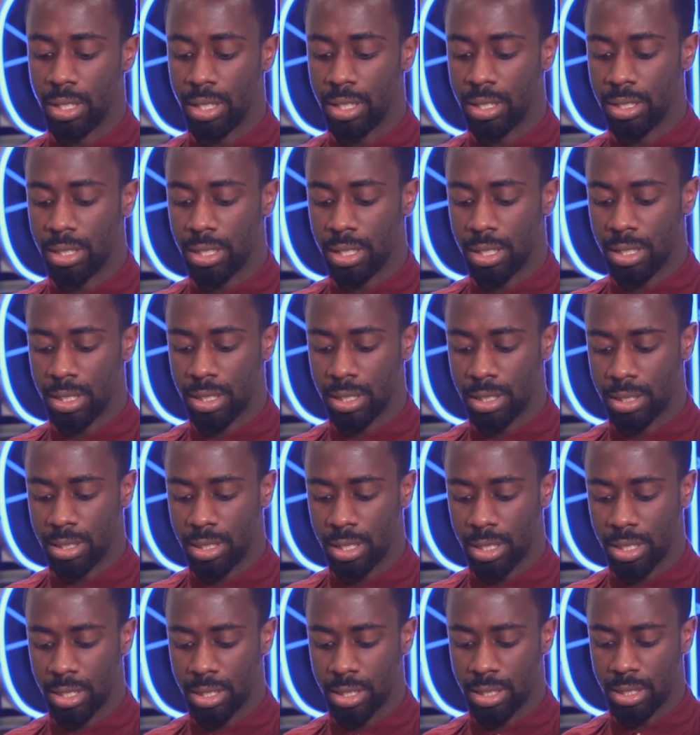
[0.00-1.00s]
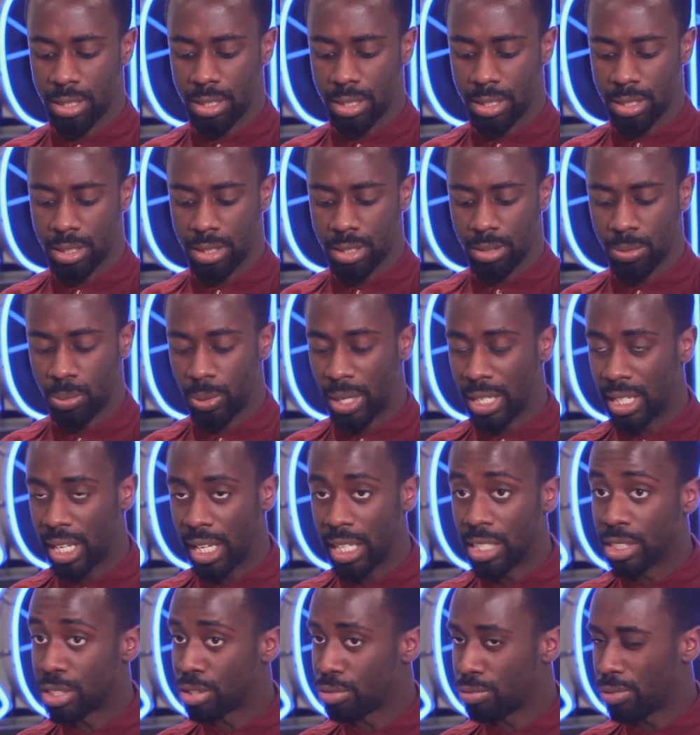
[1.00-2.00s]
the way
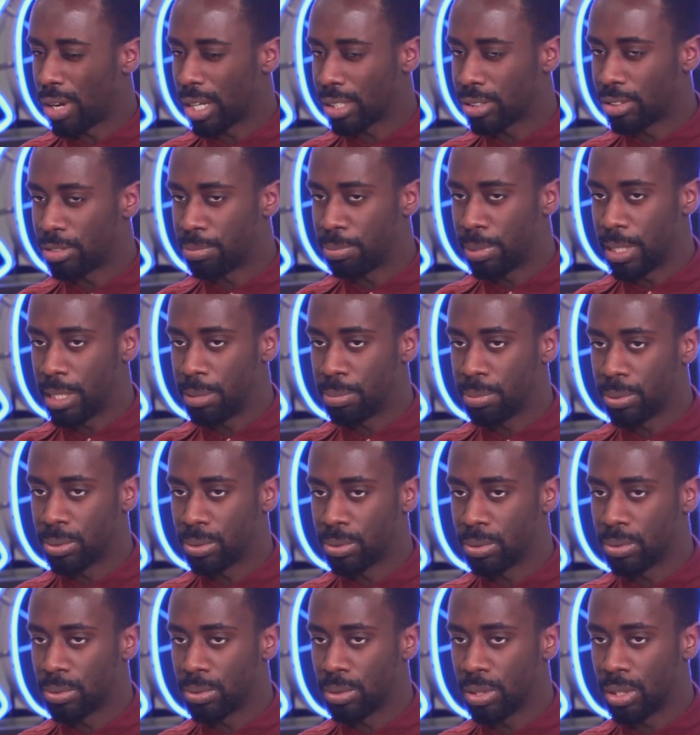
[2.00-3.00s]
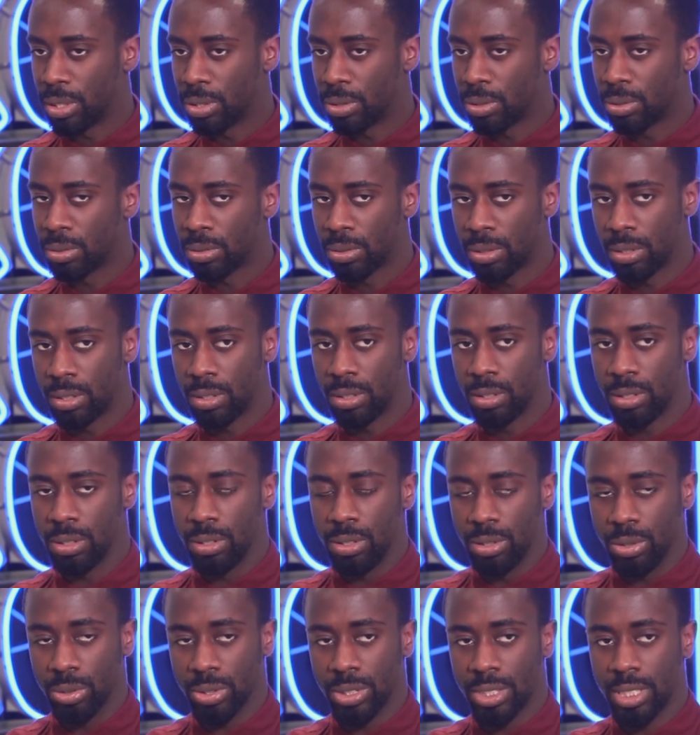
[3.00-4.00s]
they interact with people, you know,
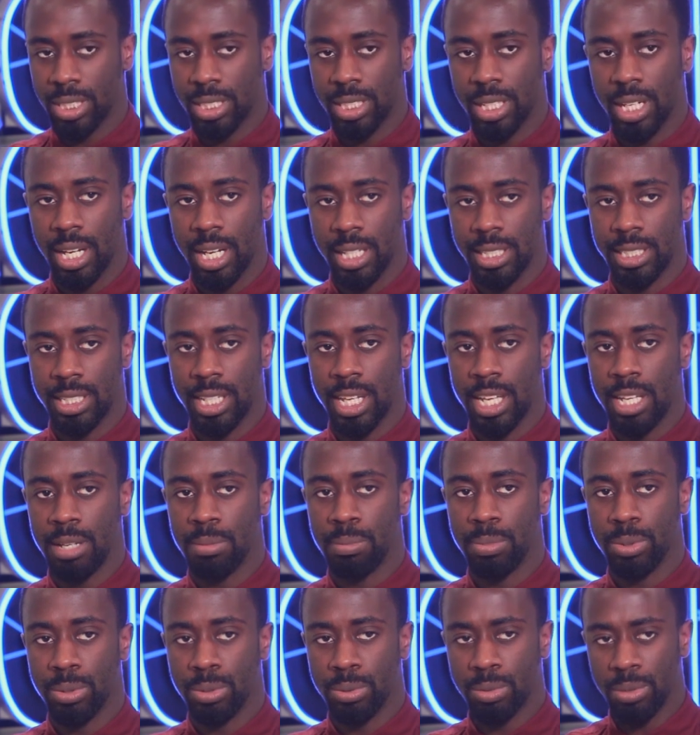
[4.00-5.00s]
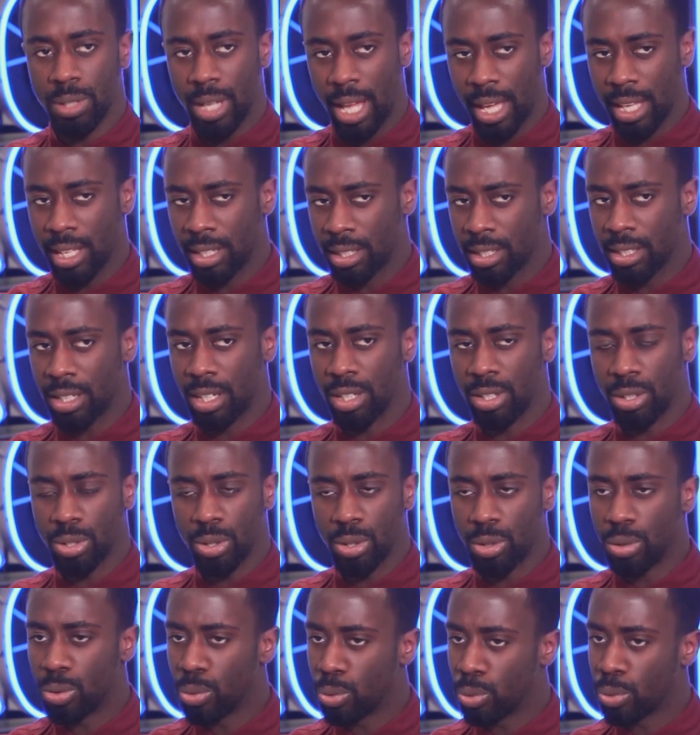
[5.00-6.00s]
you're sitting at a table, like in
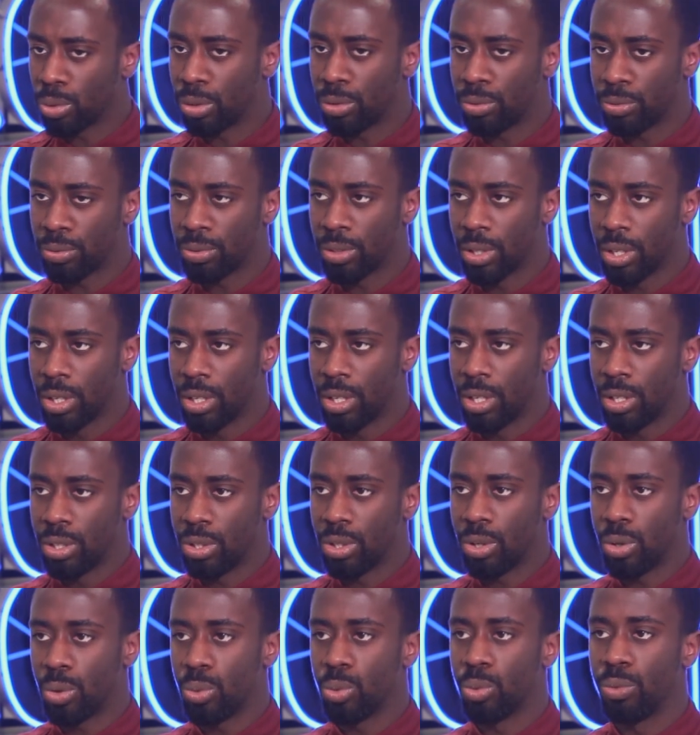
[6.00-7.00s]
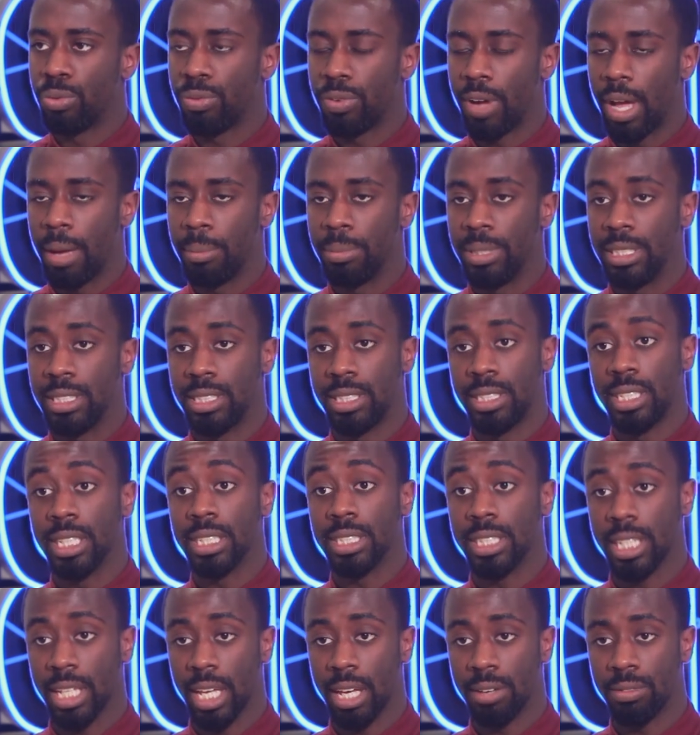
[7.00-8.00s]
Ghana, not all families
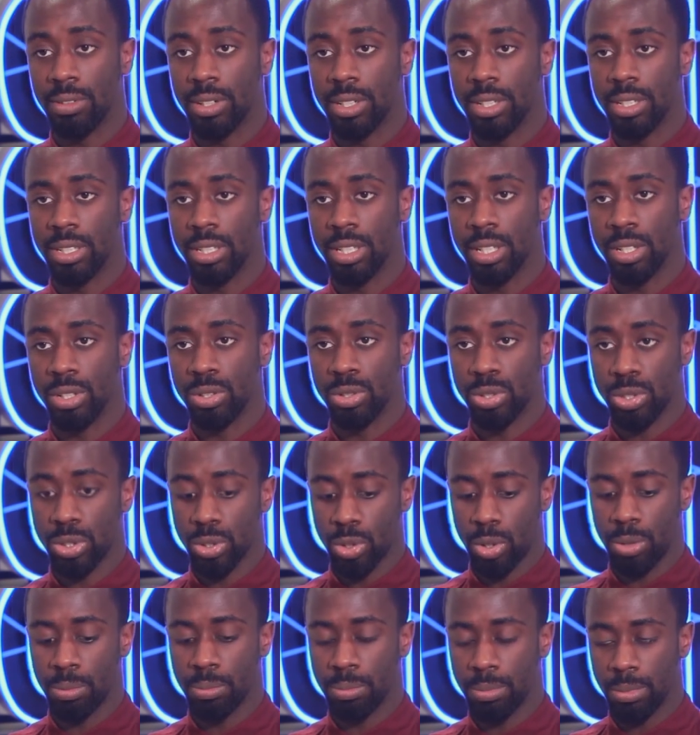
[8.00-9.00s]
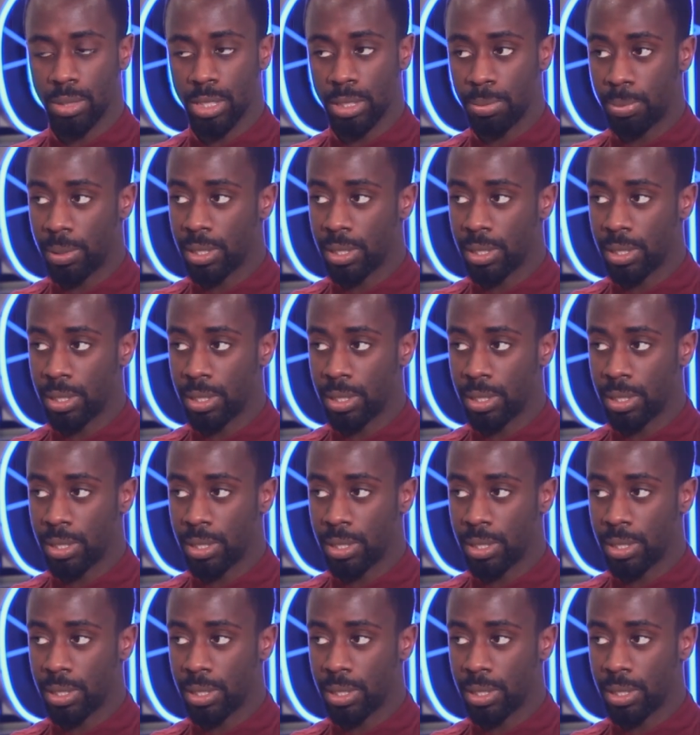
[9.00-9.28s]
sit together. You know, some,